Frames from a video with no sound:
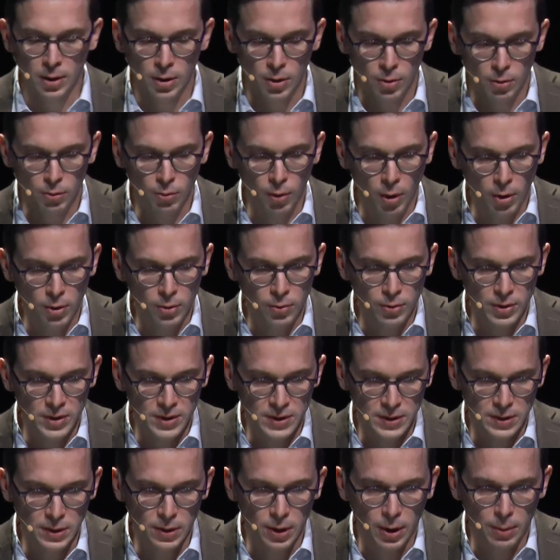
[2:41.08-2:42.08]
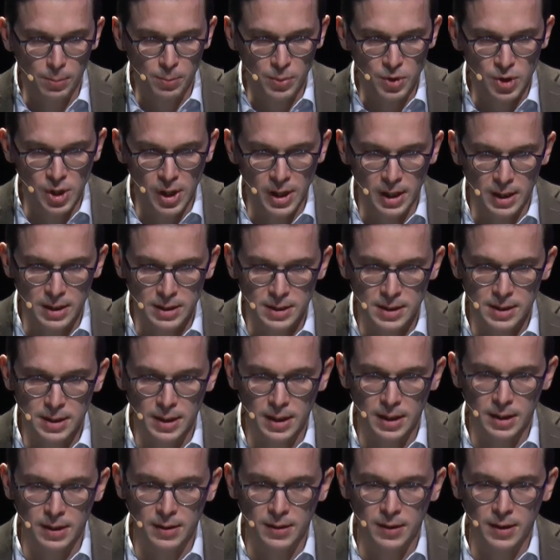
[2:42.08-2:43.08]
rock crystal objects
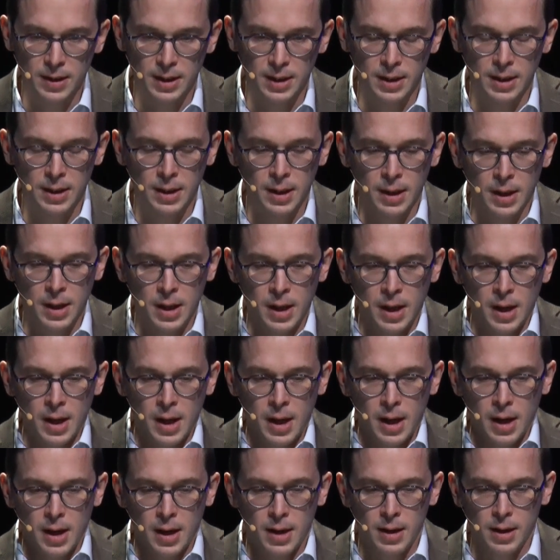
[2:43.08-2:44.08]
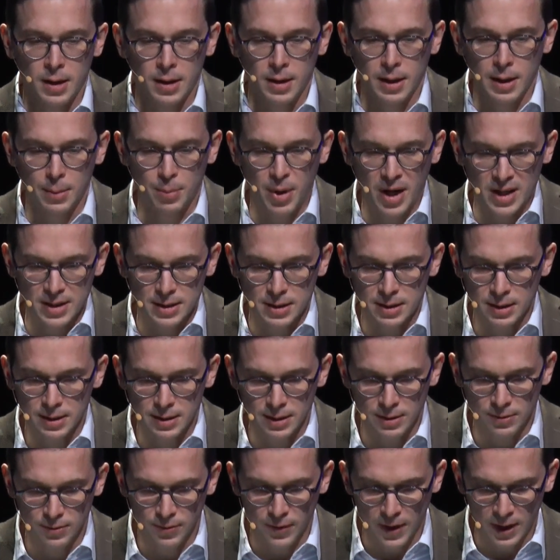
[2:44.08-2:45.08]
in the Abbasid
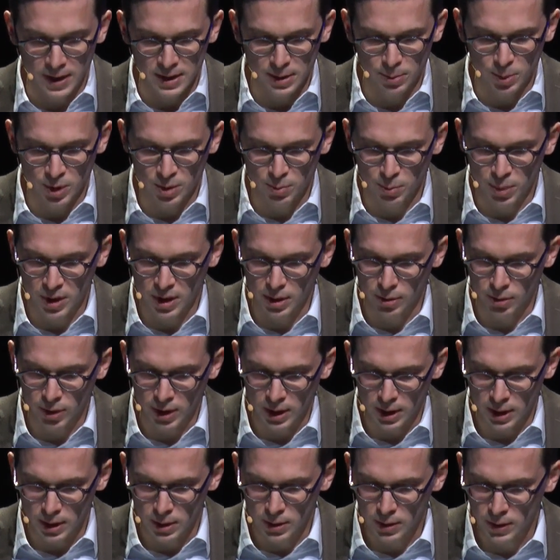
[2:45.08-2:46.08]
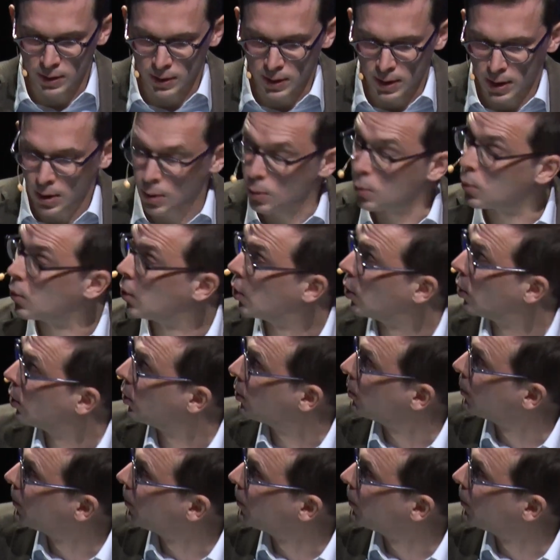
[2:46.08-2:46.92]
and Fatimid period were.